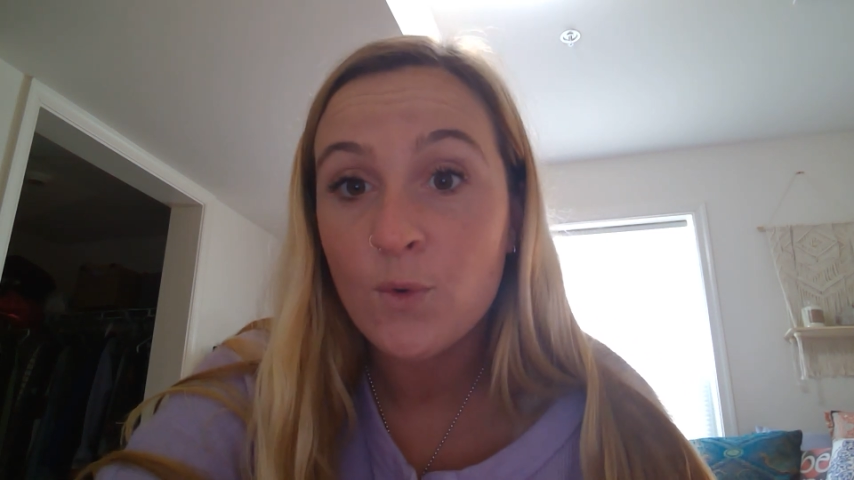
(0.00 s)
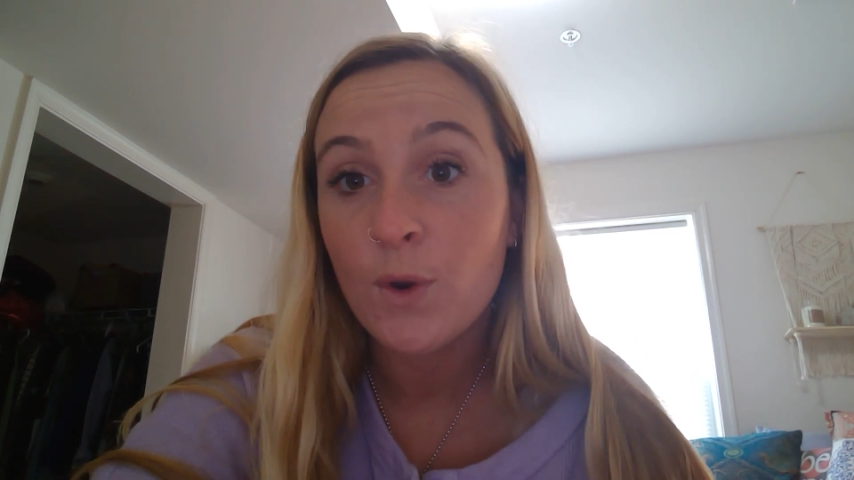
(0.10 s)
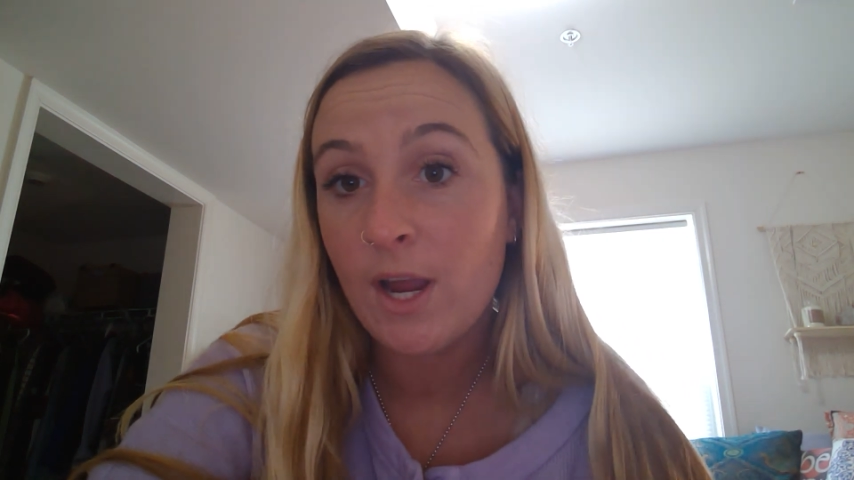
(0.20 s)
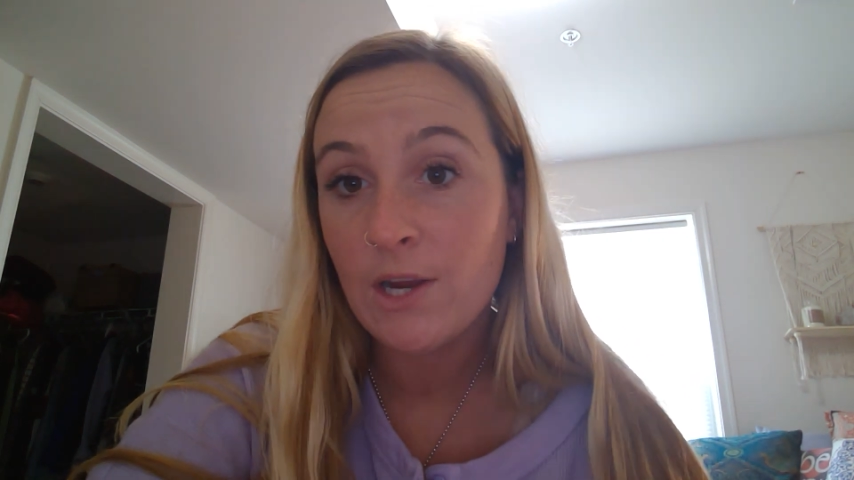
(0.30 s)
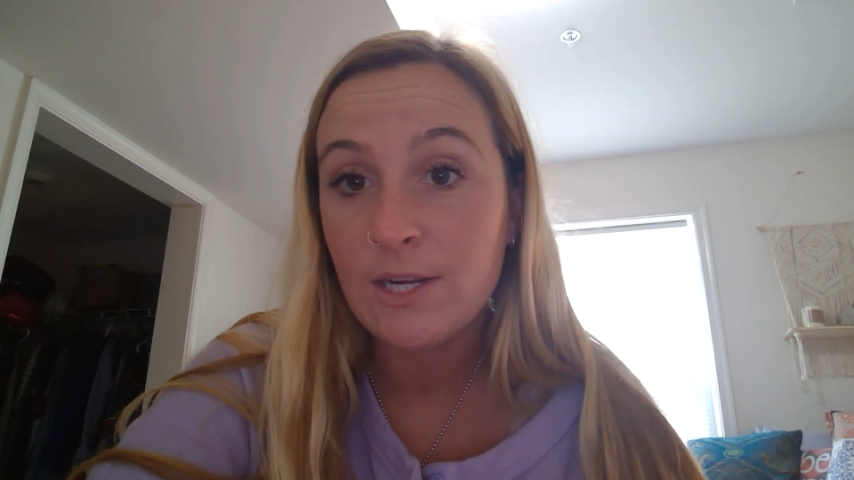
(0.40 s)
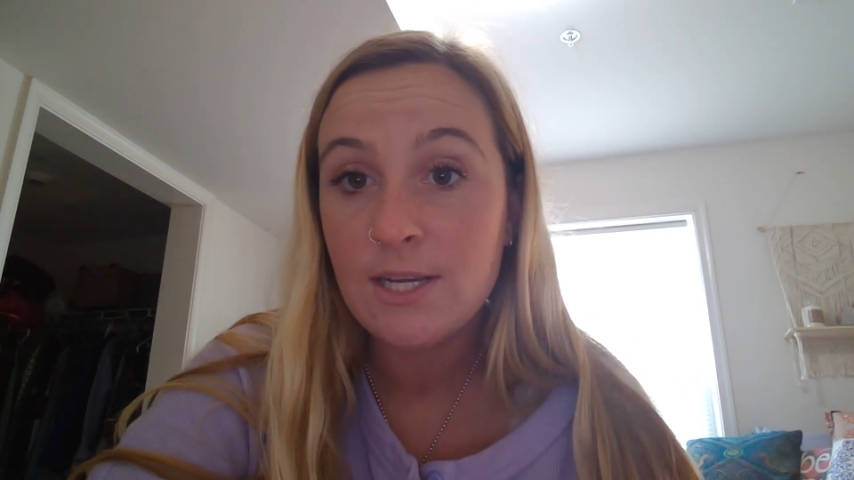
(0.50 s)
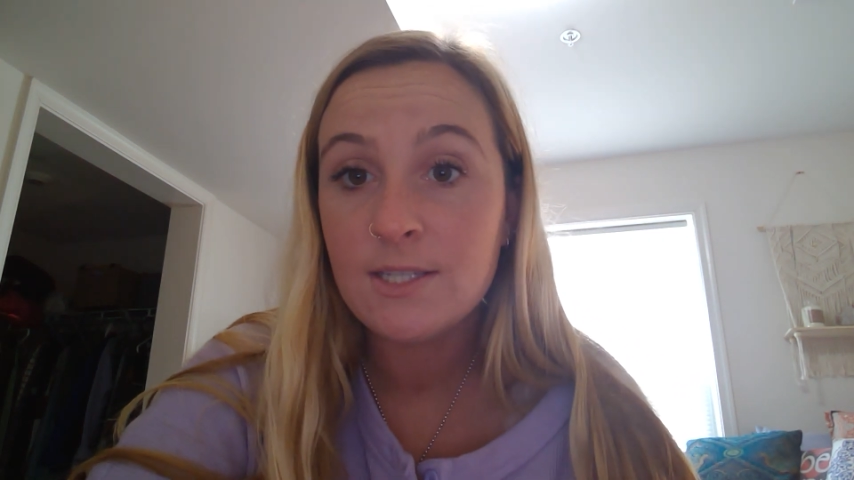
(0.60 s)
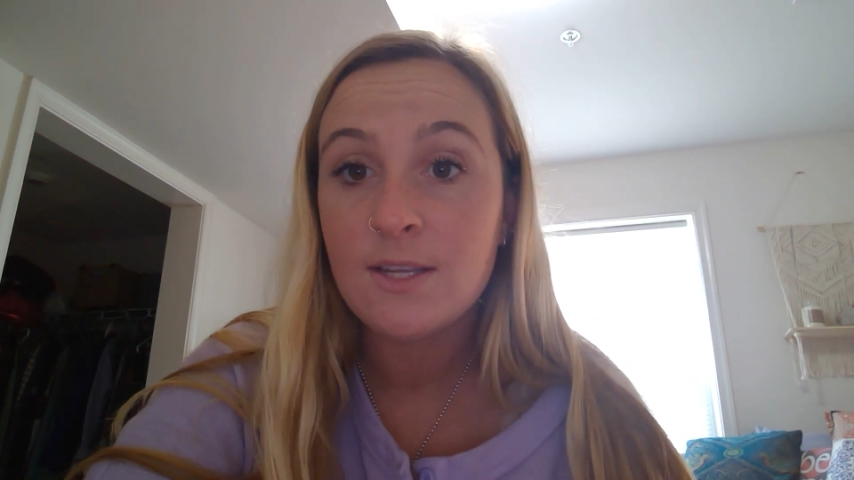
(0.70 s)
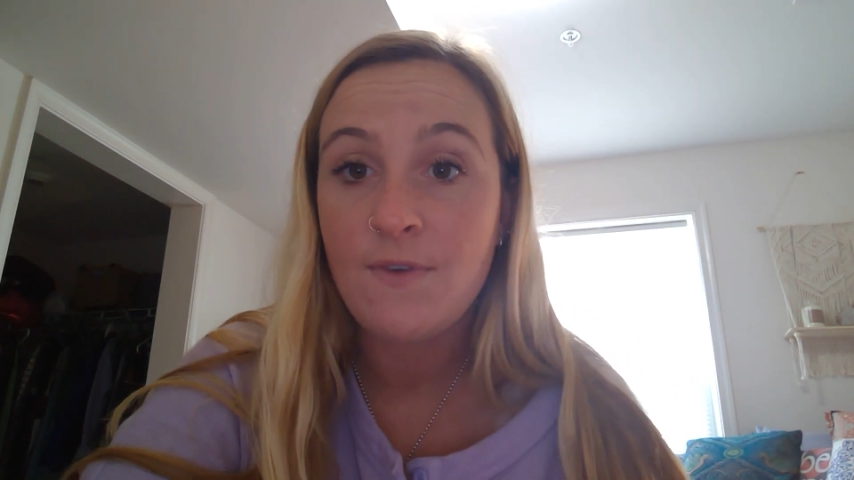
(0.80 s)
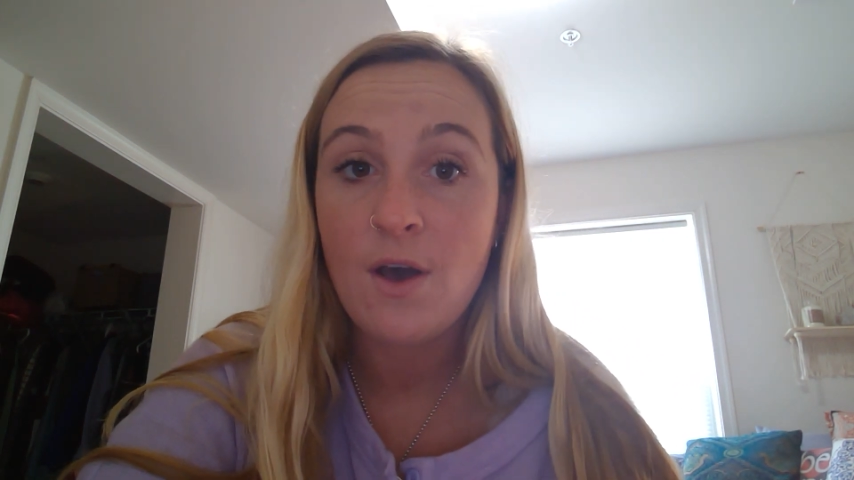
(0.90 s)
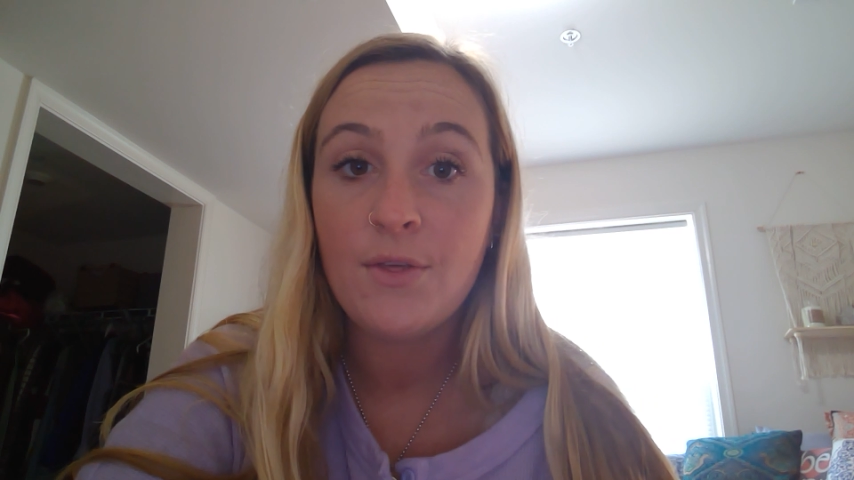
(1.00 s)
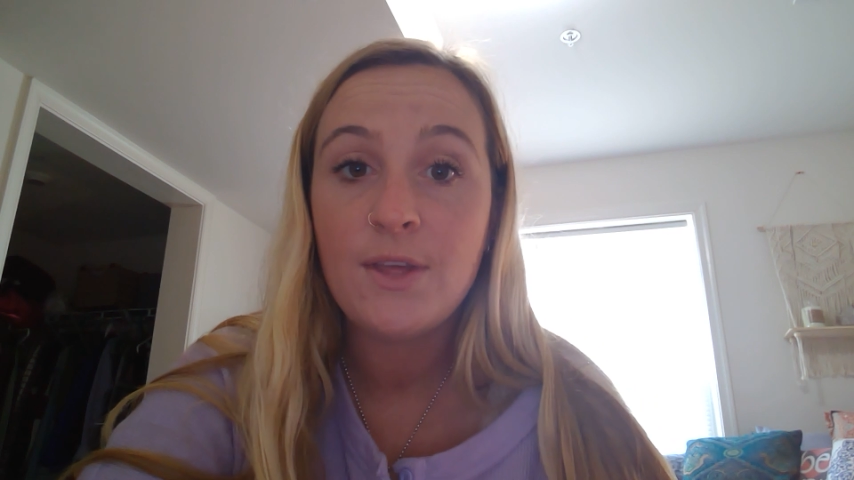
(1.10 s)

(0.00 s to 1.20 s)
core areas of health